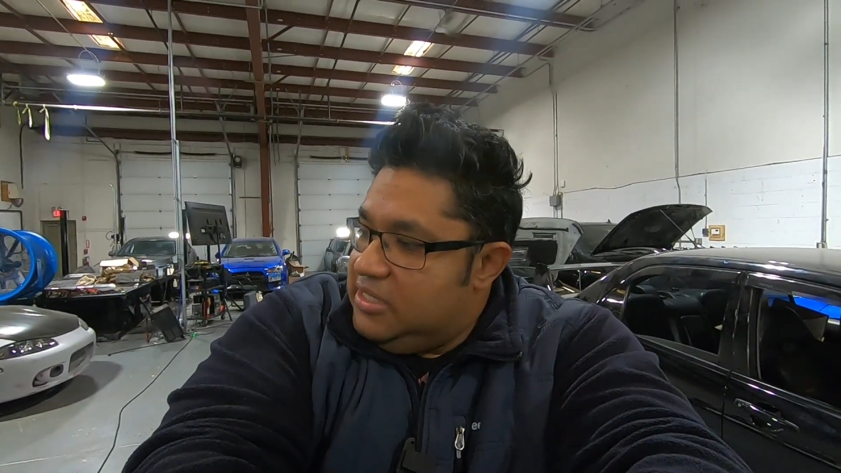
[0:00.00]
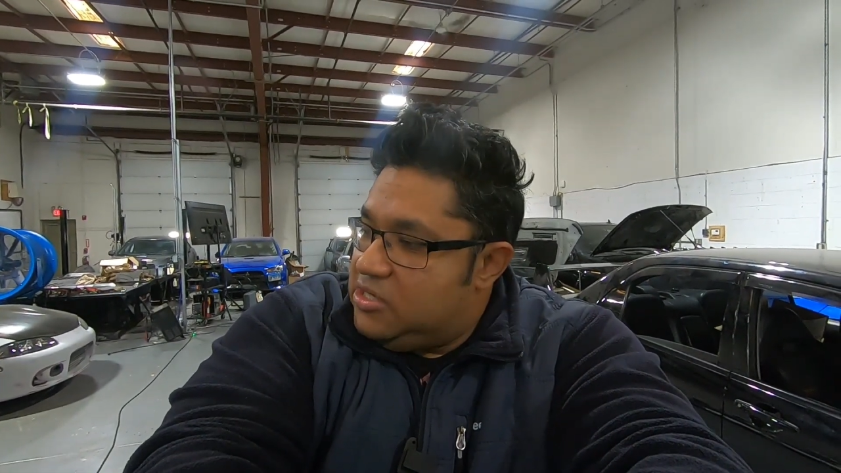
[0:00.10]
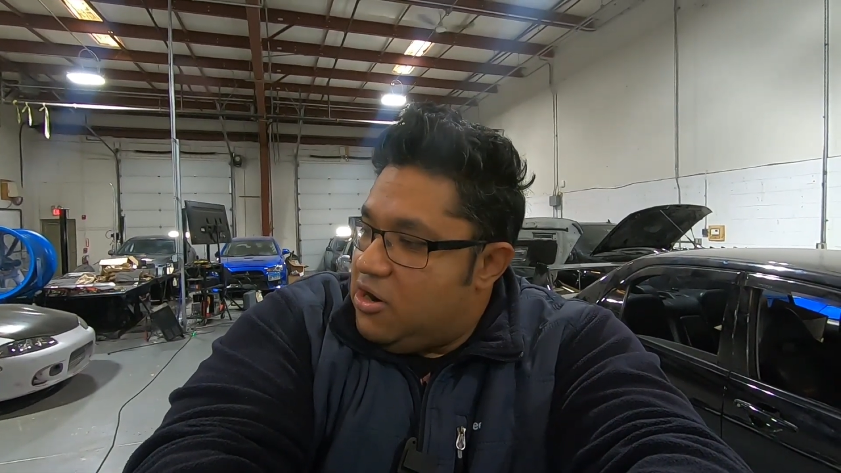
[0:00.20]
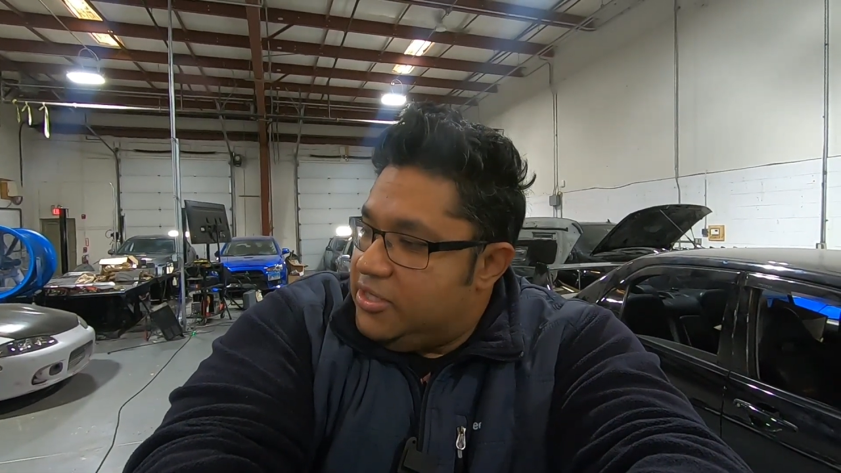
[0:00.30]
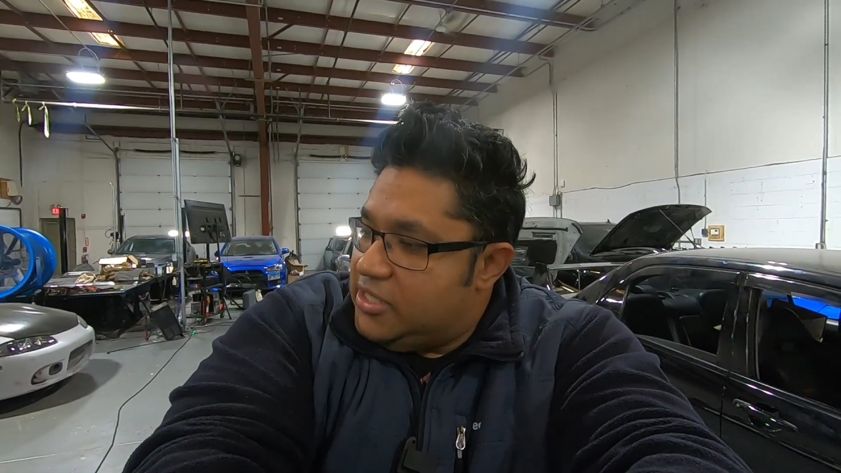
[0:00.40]
these
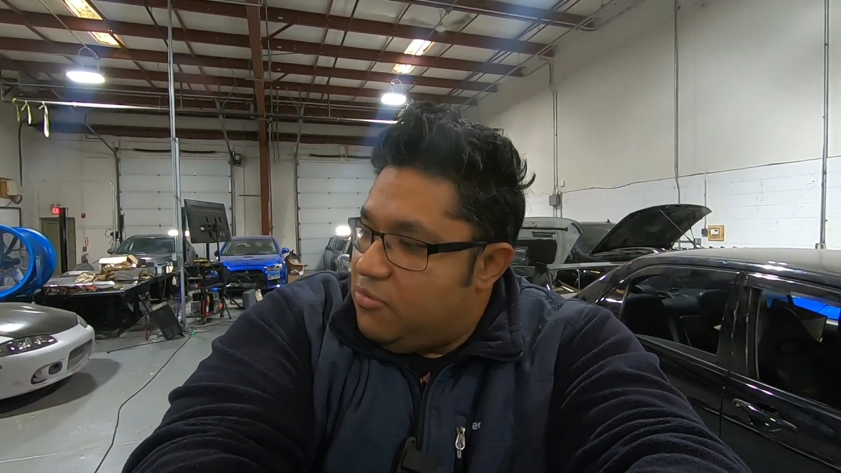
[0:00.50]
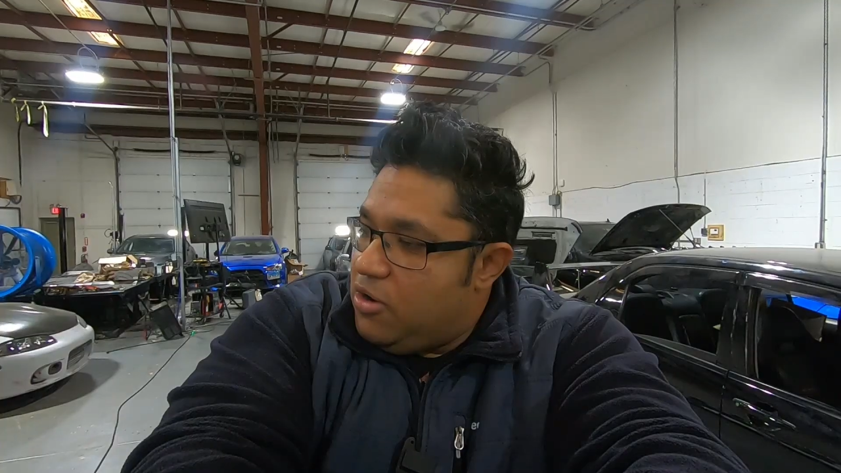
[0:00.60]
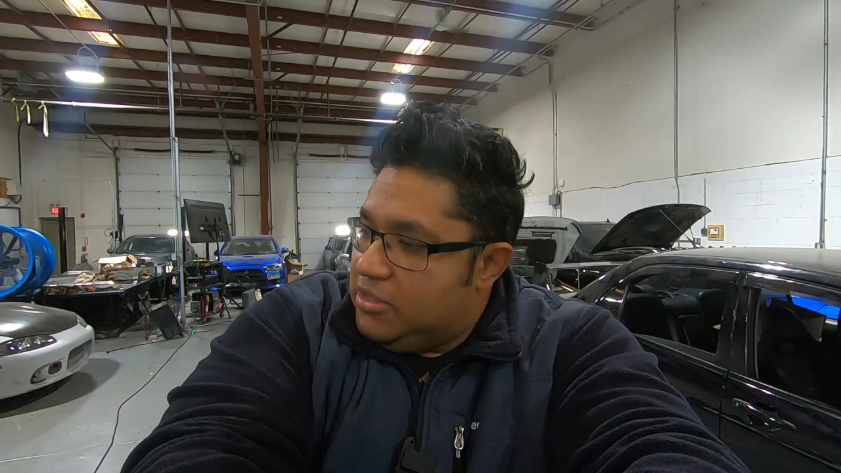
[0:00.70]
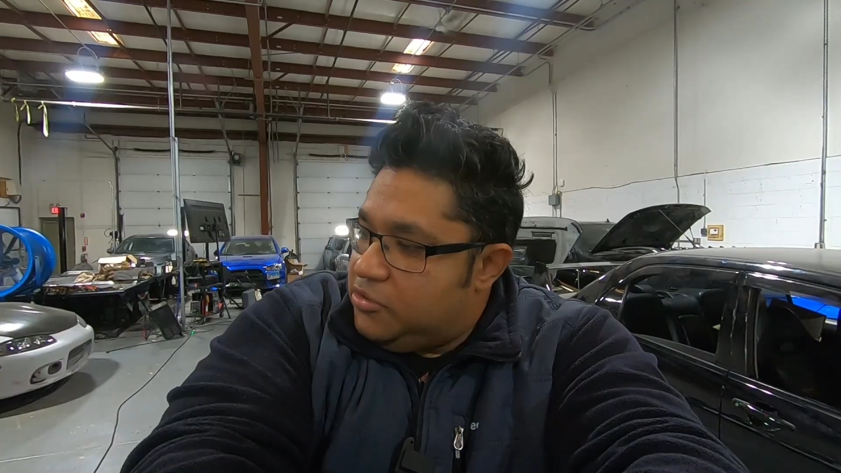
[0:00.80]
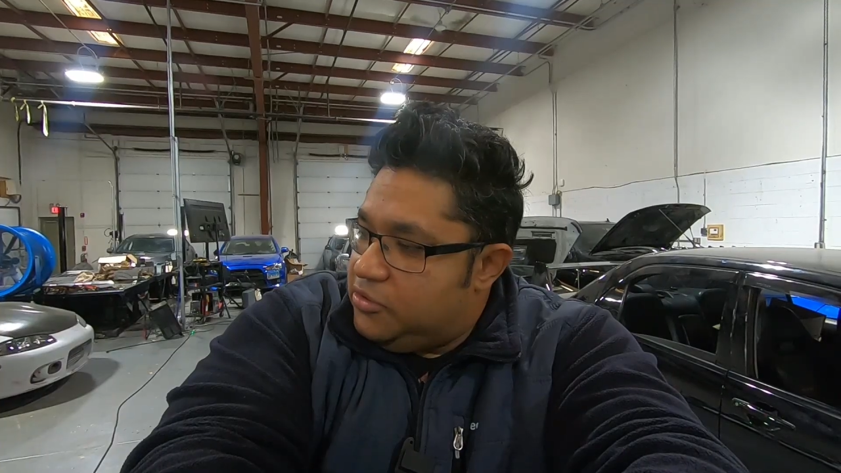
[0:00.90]
cars are
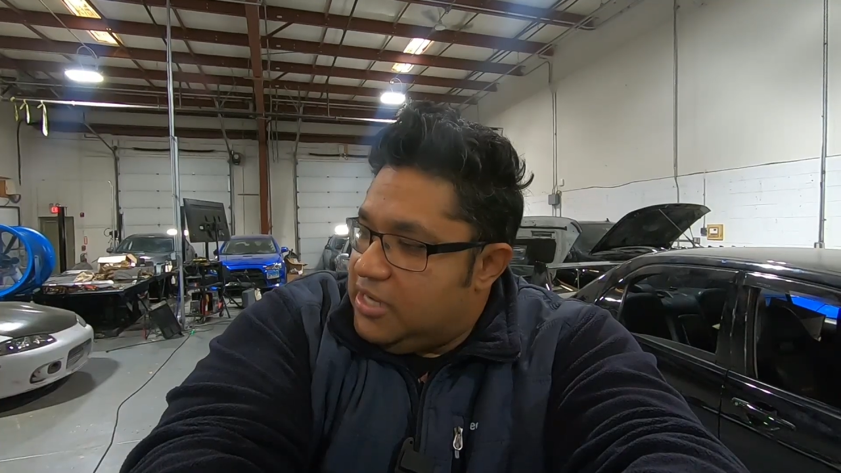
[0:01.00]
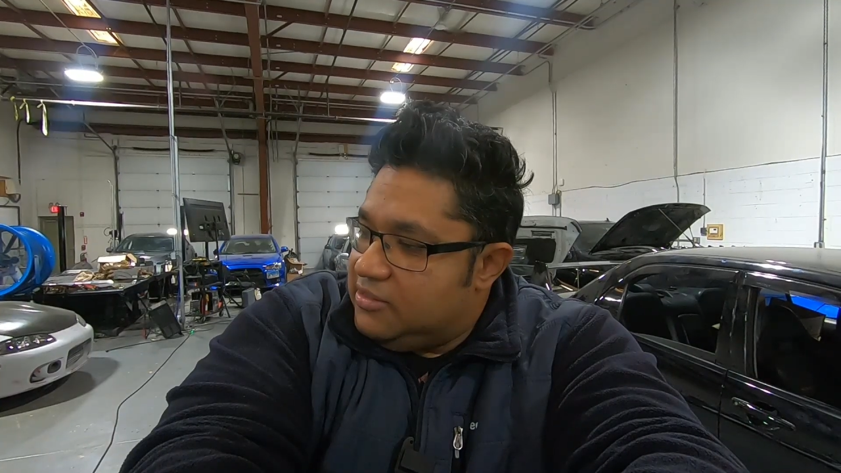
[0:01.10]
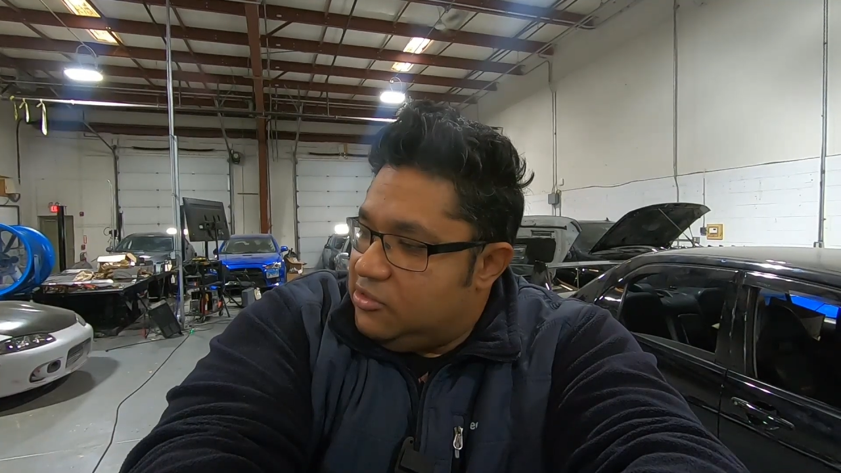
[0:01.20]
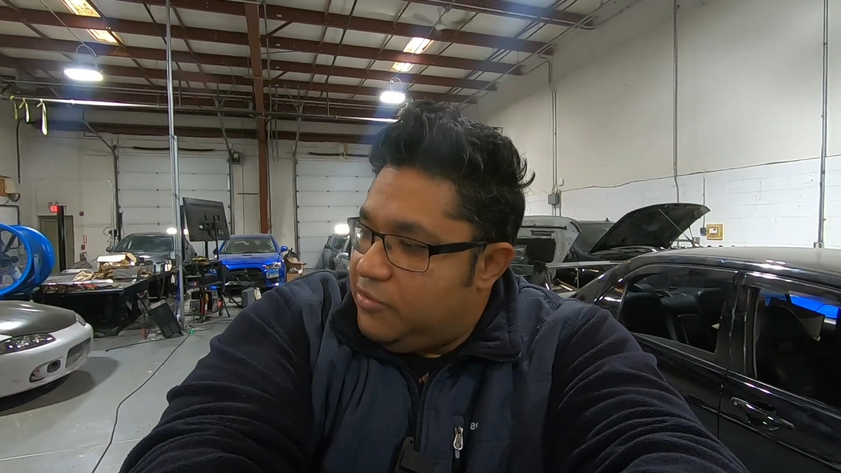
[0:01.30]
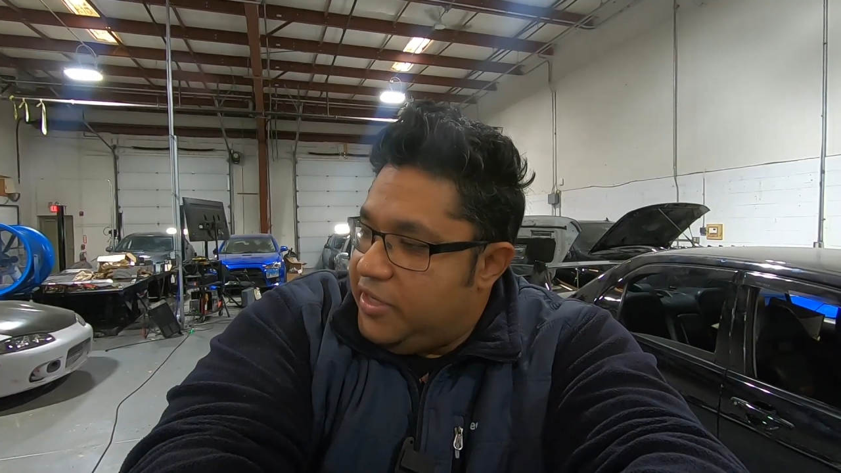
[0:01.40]
what,
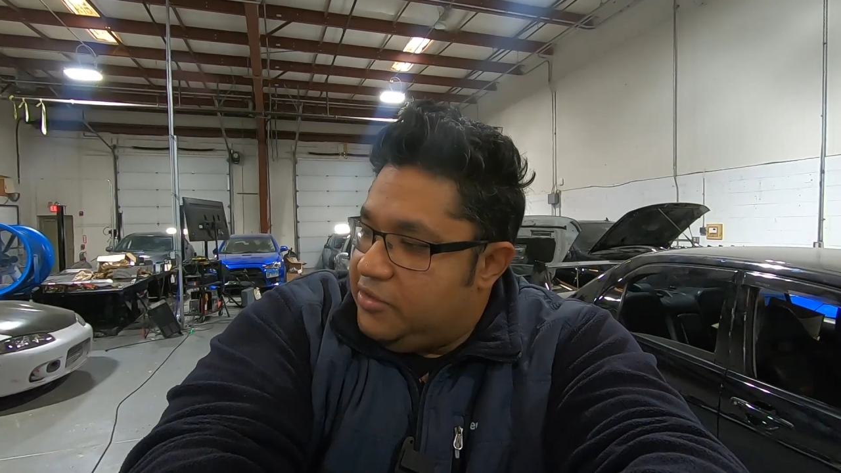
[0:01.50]
2003 to